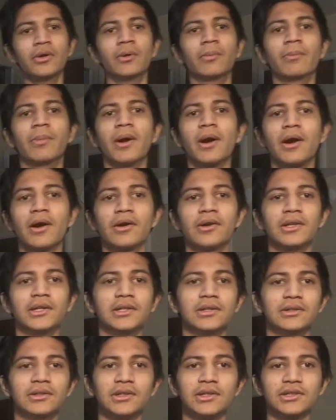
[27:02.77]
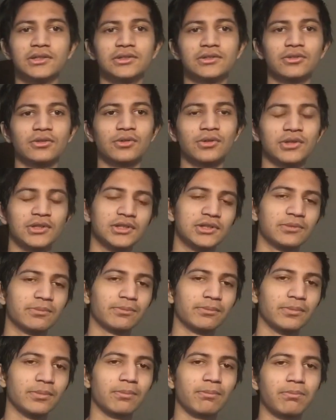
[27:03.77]
Party, let's throw this
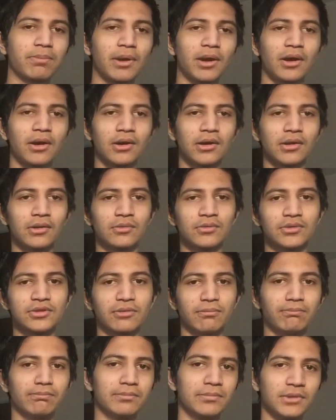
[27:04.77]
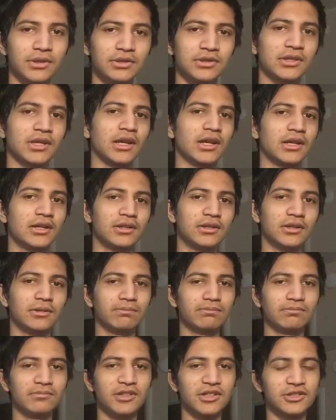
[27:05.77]
party with some lasagna.
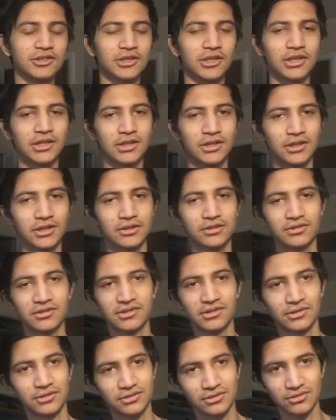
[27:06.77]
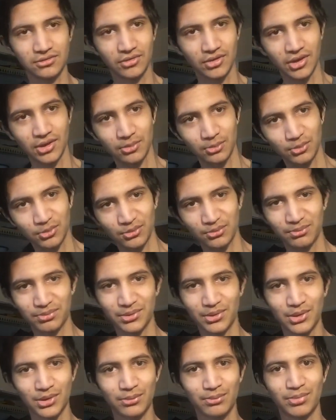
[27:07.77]
Subscribe to
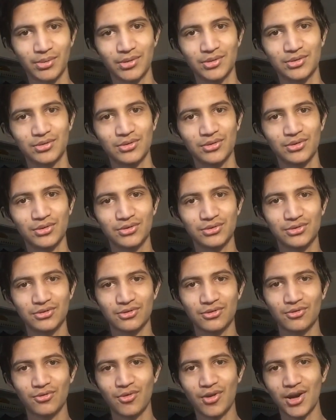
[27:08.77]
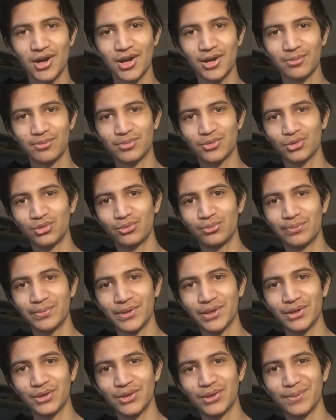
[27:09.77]
PewDiePie. Subscribe to
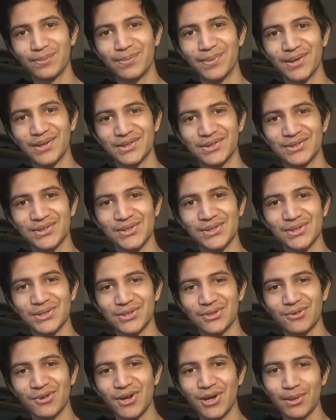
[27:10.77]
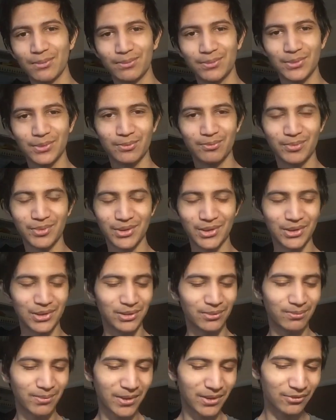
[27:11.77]
PewDiePie. Subscribe to
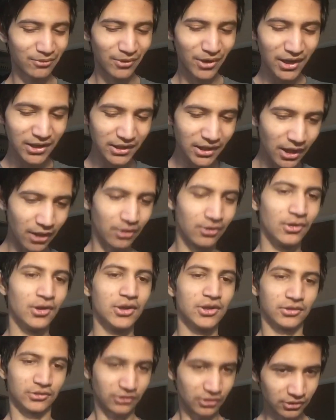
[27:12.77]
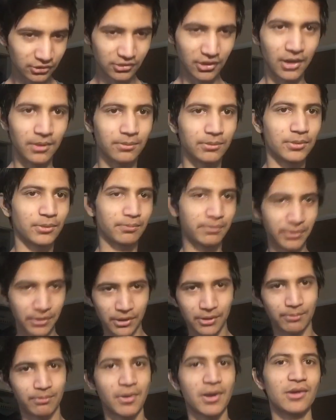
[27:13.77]
PewDiePie right now. Subscribe to
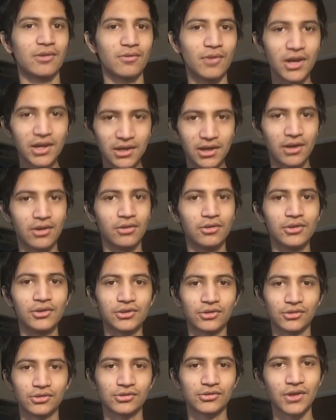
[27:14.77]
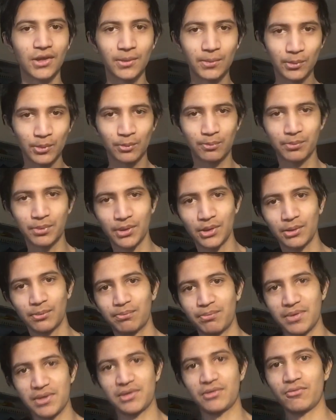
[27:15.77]
PewDiePie right now. Subscribe to
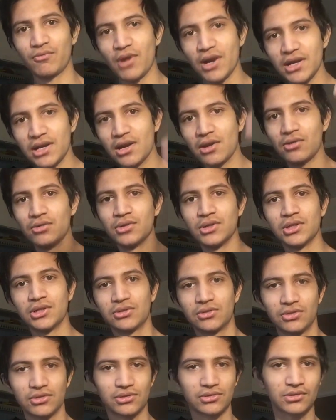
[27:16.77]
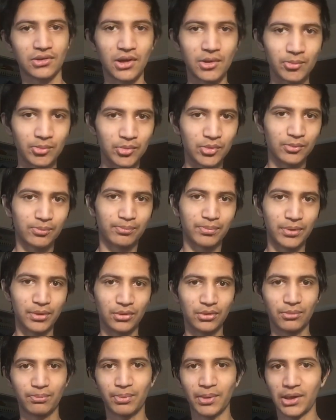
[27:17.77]
PewDiePie right now. Subscribe to
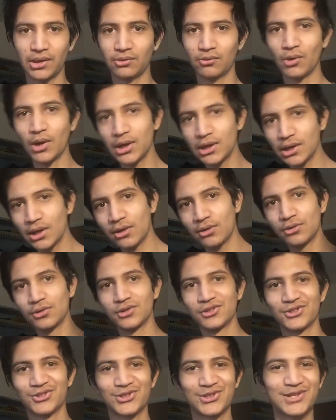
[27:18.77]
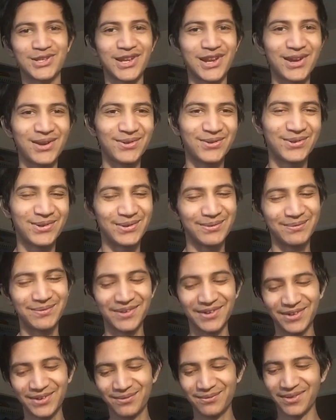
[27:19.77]
PewDiePie right now. Subscribe to
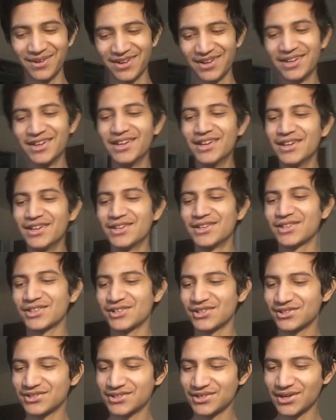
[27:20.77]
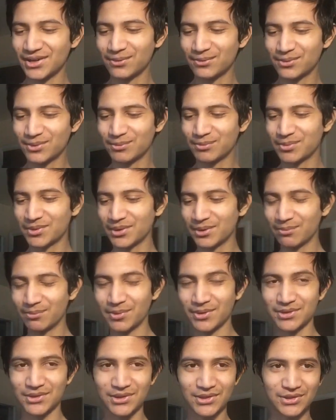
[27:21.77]
PewDiePie. Subscribe to
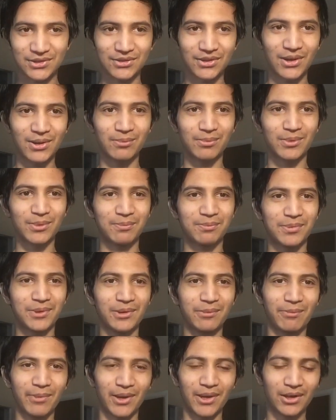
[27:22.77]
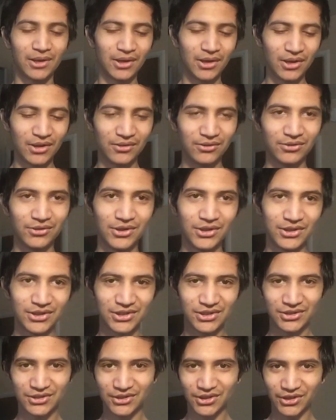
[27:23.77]
PewDiePie. Subscribe to PewDiePie. This
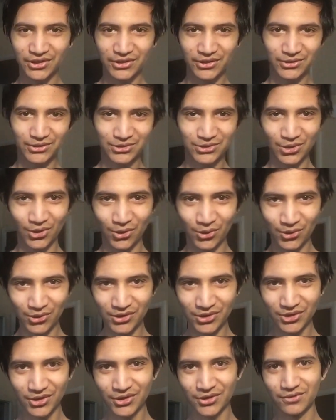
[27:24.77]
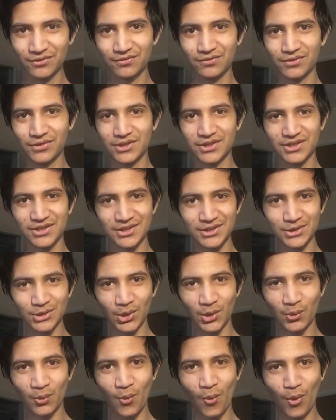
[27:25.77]
is not a joke. This is
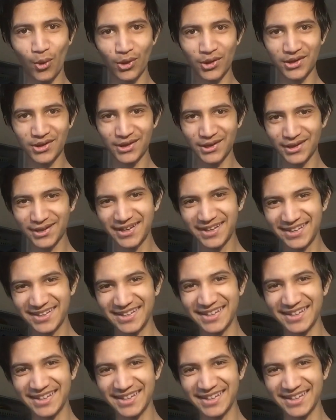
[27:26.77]
a warning.